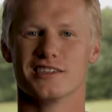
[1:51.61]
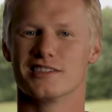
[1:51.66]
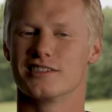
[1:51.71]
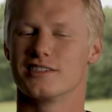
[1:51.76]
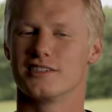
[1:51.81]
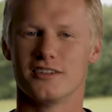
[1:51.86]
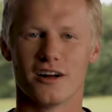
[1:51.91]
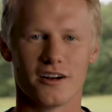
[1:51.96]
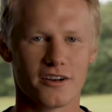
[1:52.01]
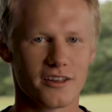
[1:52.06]

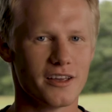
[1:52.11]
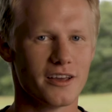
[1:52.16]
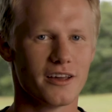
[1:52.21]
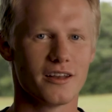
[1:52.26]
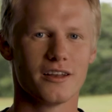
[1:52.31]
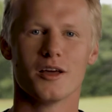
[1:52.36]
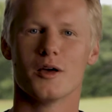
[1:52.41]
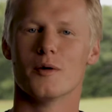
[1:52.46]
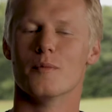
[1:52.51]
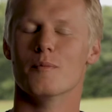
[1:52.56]
Study
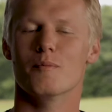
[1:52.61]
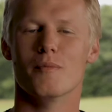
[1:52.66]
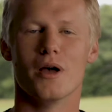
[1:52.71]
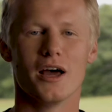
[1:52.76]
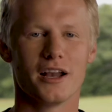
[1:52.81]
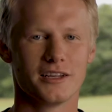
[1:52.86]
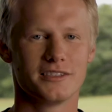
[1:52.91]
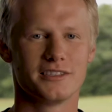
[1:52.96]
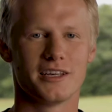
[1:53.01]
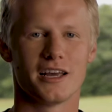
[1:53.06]
it,
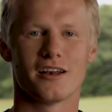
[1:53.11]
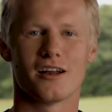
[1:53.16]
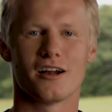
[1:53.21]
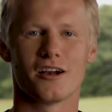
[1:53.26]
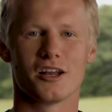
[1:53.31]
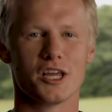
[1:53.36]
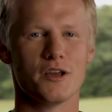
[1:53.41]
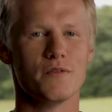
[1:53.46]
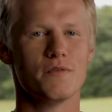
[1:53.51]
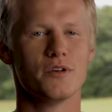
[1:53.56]
meditate
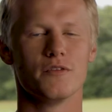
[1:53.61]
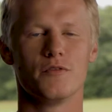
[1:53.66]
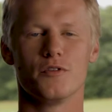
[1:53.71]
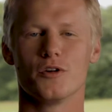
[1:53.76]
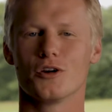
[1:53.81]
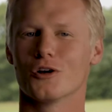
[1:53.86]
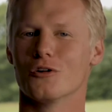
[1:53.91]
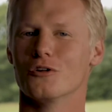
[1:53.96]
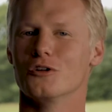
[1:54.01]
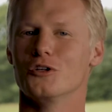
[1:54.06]
on it, even if
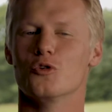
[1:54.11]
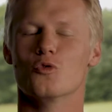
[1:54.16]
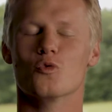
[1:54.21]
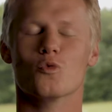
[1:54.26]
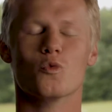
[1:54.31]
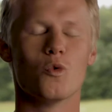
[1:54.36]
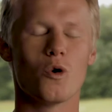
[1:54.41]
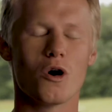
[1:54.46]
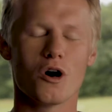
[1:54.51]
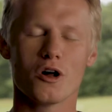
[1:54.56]
you can only
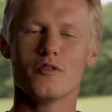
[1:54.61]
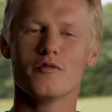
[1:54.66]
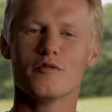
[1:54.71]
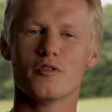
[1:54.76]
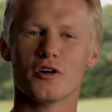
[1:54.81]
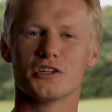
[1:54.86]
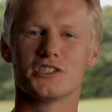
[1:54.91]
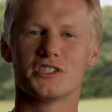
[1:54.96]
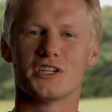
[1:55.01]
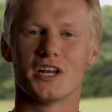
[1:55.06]
do one
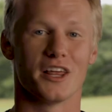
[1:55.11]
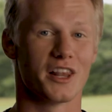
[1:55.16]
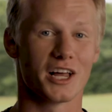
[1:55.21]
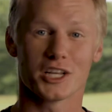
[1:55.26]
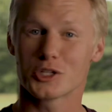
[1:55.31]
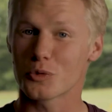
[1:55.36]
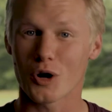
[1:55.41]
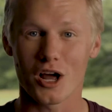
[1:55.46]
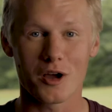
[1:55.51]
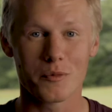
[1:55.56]
verse a day.
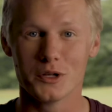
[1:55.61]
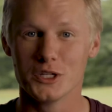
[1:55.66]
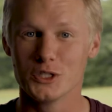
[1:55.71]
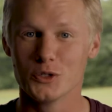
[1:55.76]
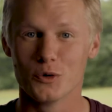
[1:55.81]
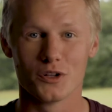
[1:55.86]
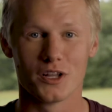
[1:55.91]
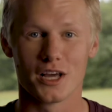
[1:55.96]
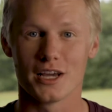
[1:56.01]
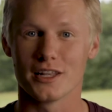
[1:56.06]
That's what I've been
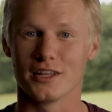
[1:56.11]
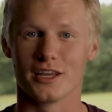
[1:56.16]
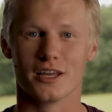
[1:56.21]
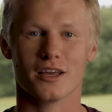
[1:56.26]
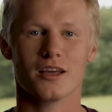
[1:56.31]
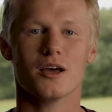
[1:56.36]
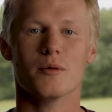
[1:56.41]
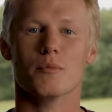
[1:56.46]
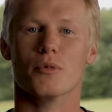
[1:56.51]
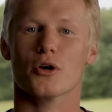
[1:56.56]
doing
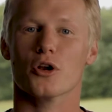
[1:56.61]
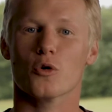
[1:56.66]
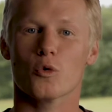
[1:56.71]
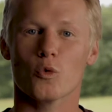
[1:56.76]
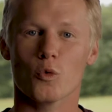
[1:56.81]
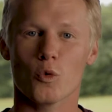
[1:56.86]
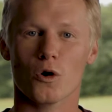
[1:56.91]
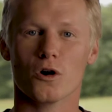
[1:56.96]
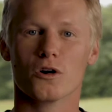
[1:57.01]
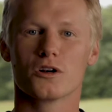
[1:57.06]
lately, but it
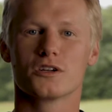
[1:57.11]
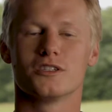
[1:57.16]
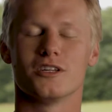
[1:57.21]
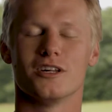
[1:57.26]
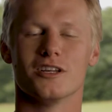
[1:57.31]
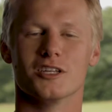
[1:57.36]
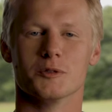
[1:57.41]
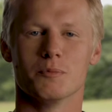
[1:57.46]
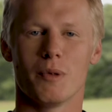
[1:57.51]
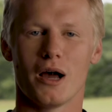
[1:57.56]
works,
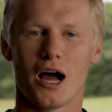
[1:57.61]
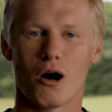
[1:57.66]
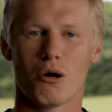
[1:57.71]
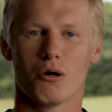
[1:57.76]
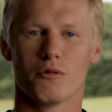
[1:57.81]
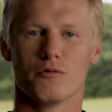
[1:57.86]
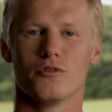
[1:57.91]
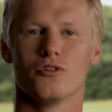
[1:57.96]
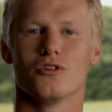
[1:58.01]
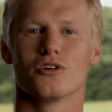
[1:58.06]
it is
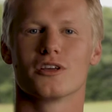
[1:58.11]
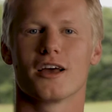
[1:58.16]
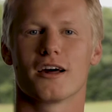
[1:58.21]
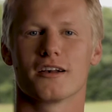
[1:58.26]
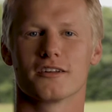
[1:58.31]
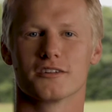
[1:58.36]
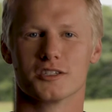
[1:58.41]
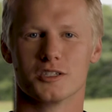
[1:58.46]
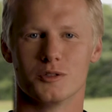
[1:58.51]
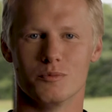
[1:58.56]
powerful,
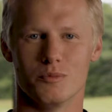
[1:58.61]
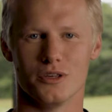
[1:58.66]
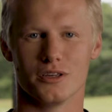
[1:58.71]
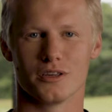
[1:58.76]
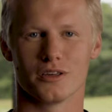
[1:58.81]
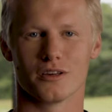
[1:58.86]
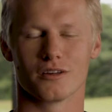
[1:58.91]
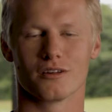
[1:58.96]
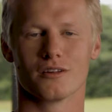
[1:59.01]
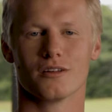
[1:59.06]
God is
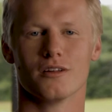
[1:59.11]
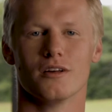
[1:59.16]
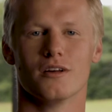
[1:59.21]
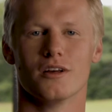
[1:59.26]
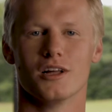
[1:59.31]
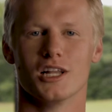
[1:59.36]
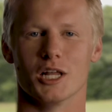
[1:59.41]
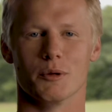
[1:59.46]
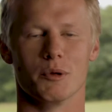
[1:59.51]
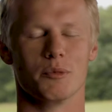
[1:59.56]
speaking.
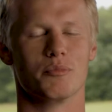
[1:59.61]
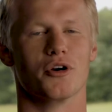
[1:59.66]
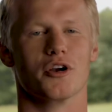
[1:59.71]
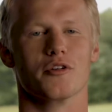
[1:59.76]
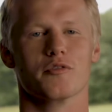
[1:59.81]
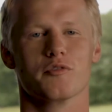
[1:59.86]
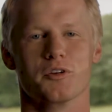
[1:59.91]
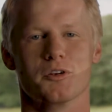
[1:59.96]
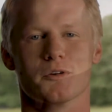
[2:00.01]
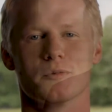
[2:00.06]
Let me
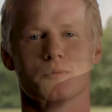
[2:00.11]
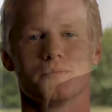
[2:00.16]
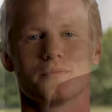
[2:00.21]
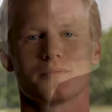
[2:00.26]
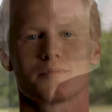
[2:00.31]
pray for you.